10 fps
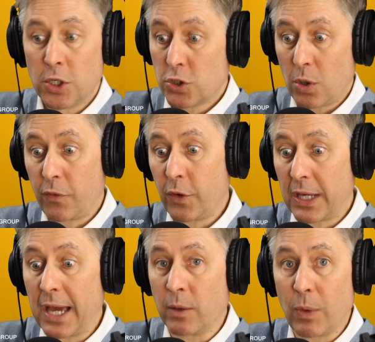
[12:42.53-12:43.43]
So if
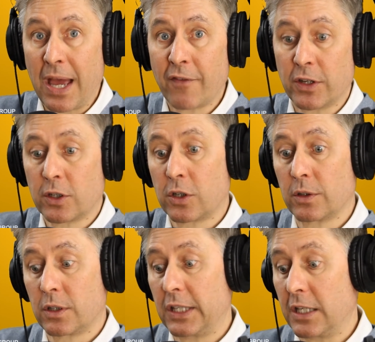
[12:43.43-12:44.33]
again we haven't
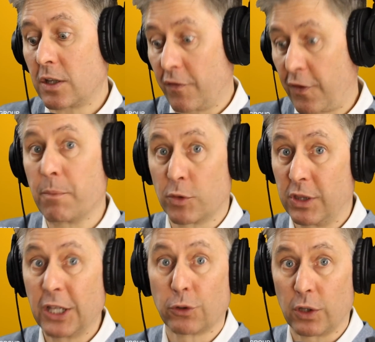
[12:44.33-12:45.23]
cleaned from
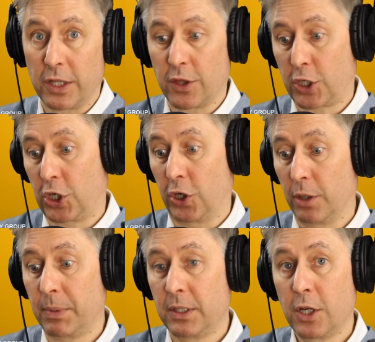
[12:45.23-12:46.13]
literally the
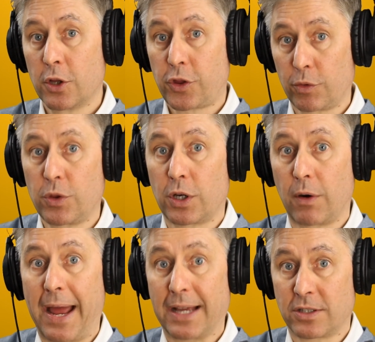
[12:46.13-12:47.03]
curb through the
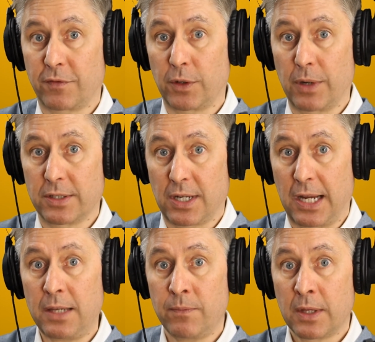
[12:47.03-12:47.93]
grass if there is
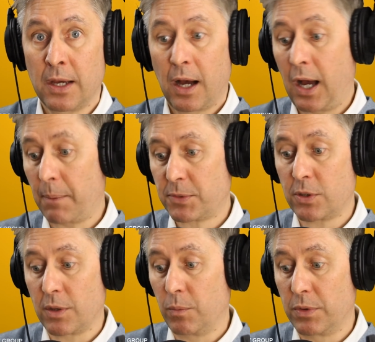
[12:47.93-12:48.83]
any, up
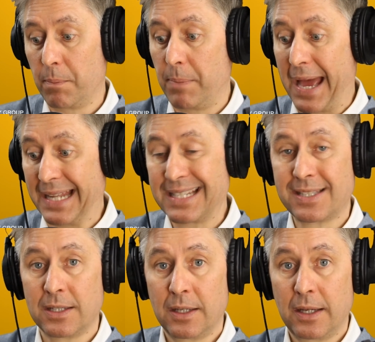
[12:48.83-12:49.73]
to the the
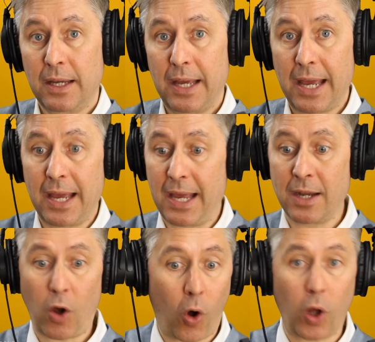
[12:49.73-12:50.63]
beds,
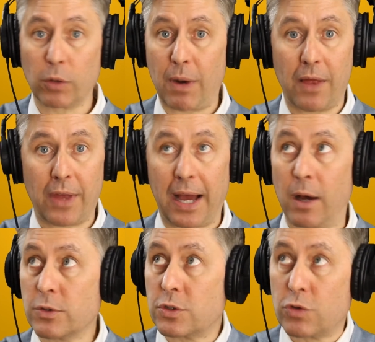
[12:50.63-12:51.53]
and all around the
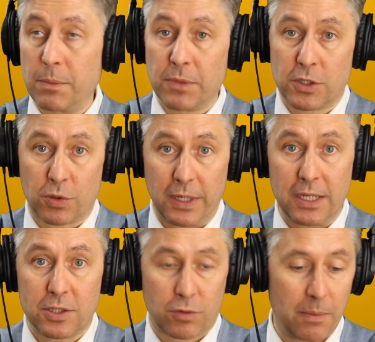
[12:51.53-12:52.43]
house, trim the
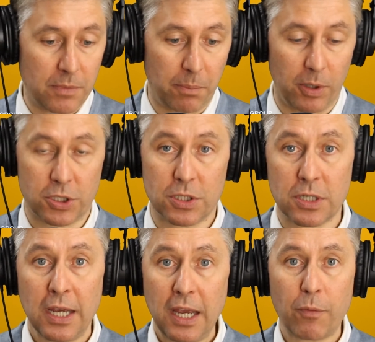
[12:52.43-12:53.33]
trees, trim the bushes.
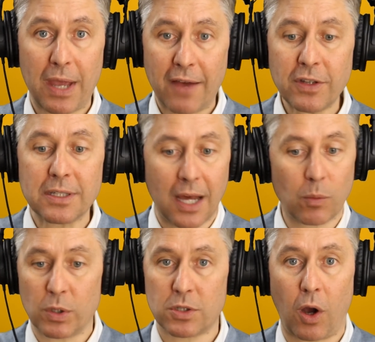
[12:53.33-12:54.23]
If we haven't
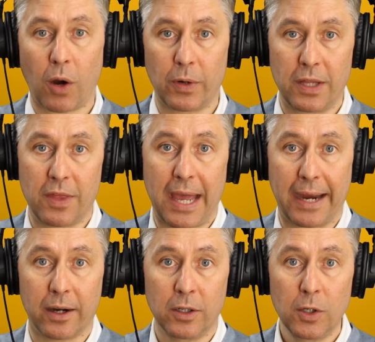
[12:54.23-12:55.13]
done what's already
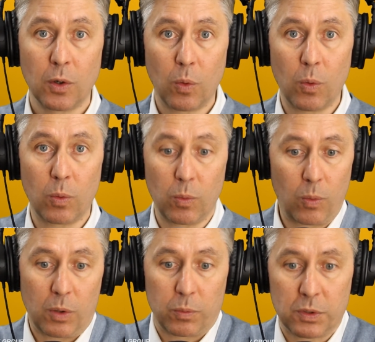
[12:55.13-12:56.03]
there,
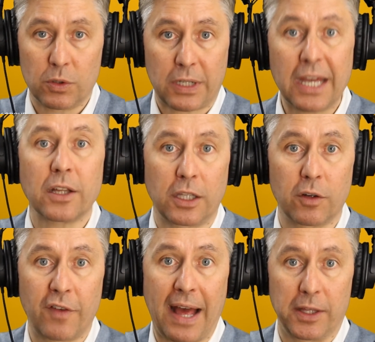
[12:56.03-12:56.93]
well, you're killing
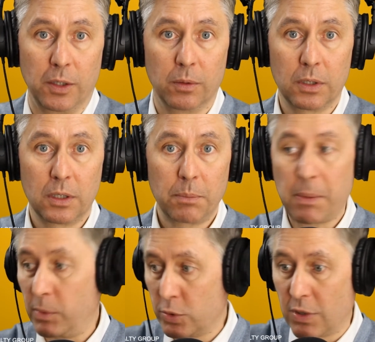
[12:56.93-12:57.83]
your value.
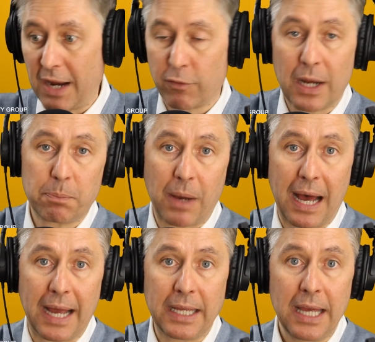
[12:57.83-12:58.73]
People will drive right
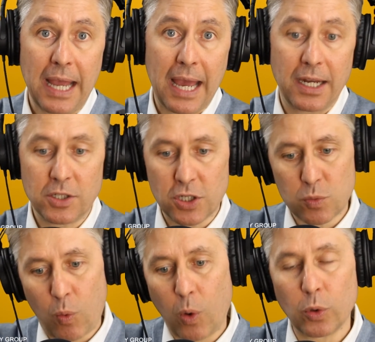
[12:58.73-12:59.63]
by and it just
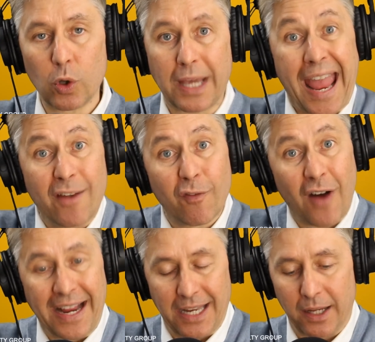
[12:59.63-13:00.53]
won't look
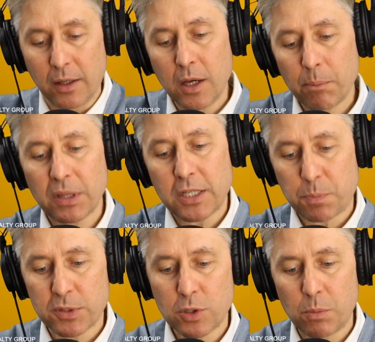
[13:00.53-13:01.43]
inviting. But let's
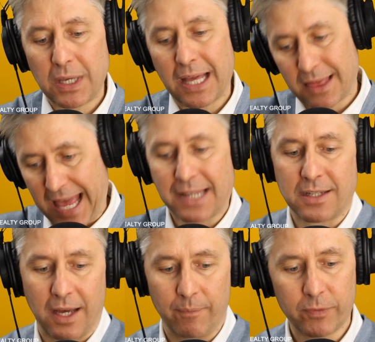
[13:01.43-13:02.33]
presume we get that
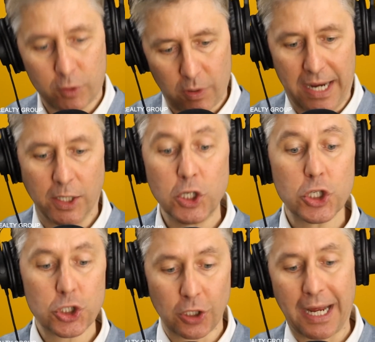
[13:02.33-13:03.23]
done. Great.
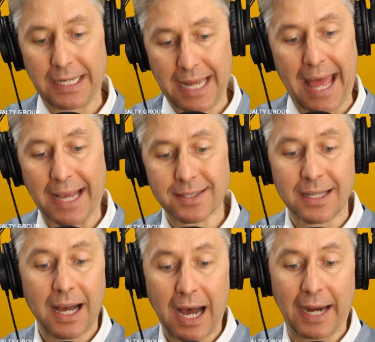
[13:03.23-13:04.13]
Should I next
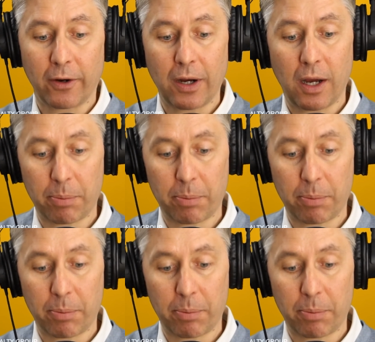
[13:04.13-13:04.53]
hire a